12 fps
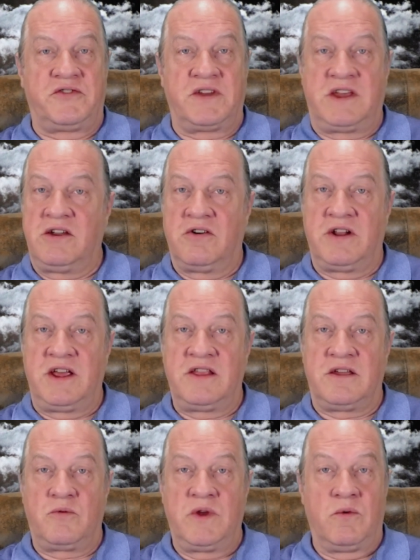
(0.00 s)
security
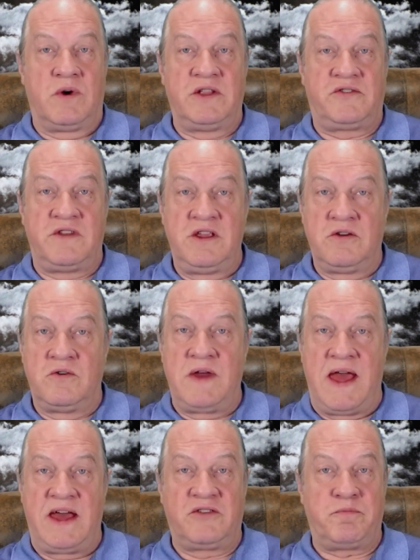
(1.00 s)
that we once knew
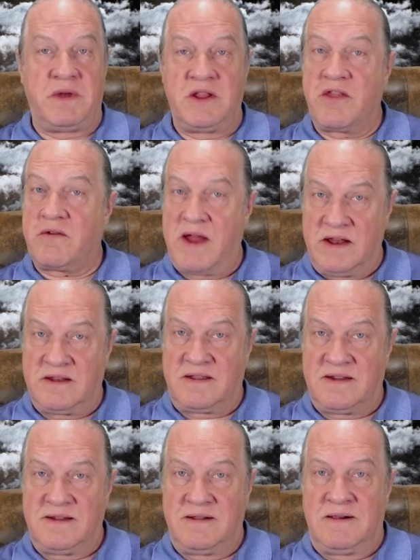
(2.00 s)
has been
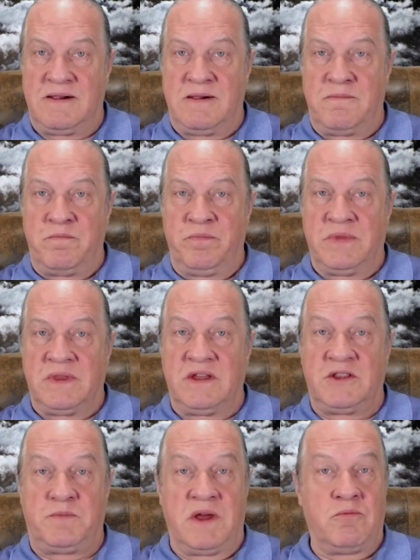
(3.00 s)
threatened.
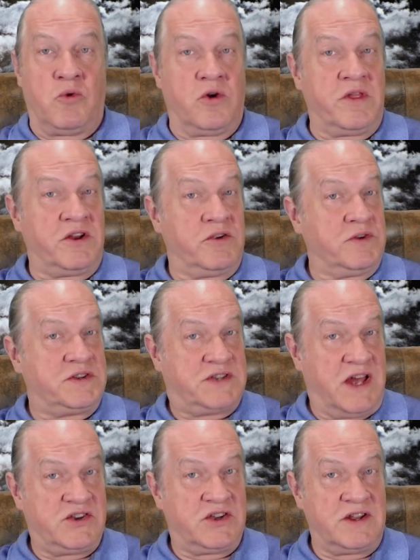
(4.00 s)
It's been more than a
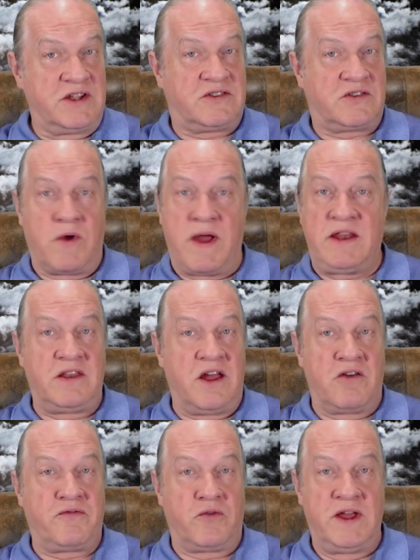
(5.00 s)
recession, it's threatened
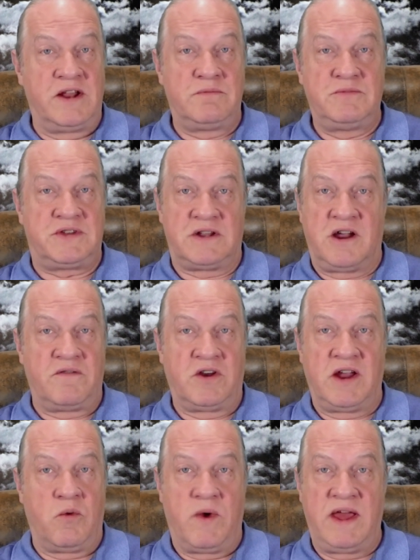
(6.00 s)
our freedoms and our
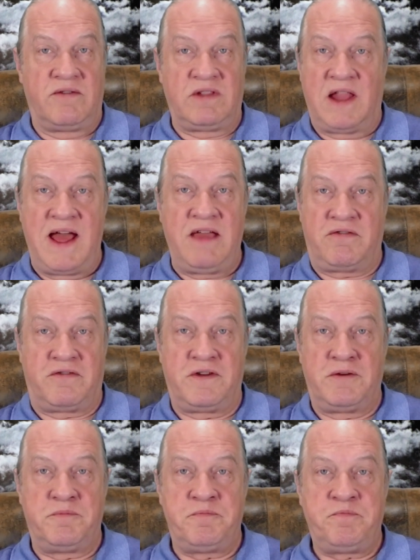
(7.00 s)
very way of life.
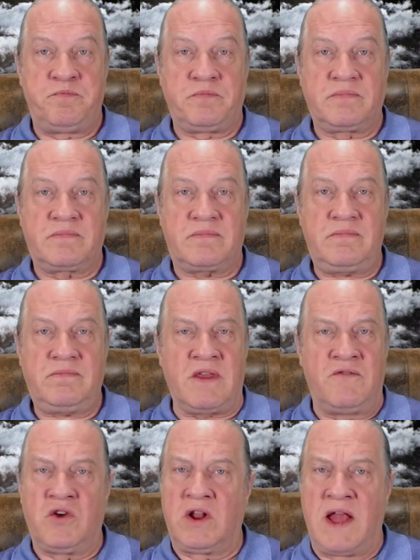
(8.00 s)

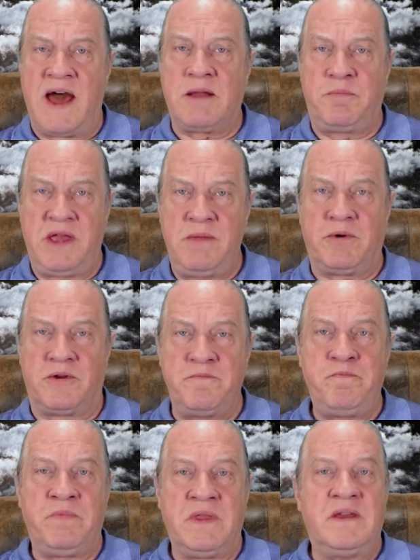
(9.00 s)
For a lot of people,
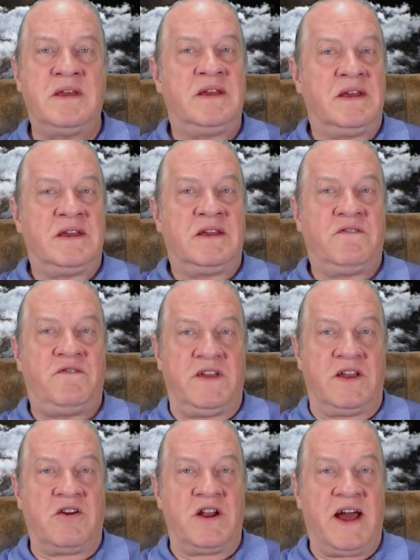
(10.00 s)

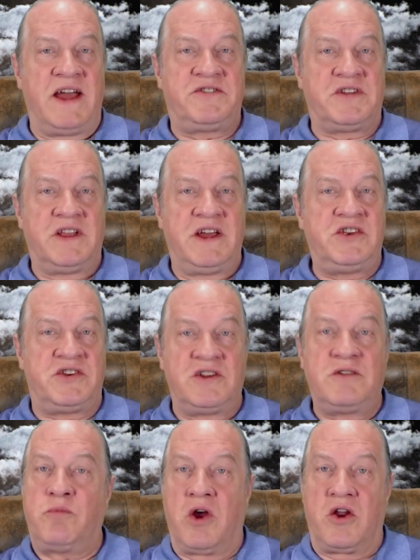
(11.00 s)
fear and isolation
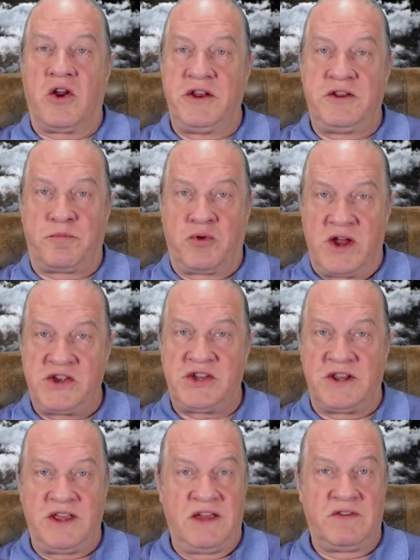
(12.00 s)
have brought on
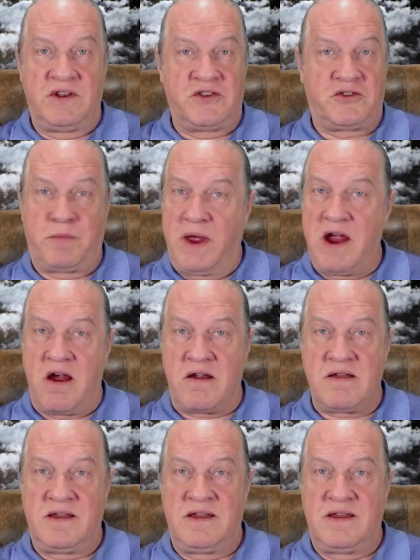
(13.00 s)
depression, even despair.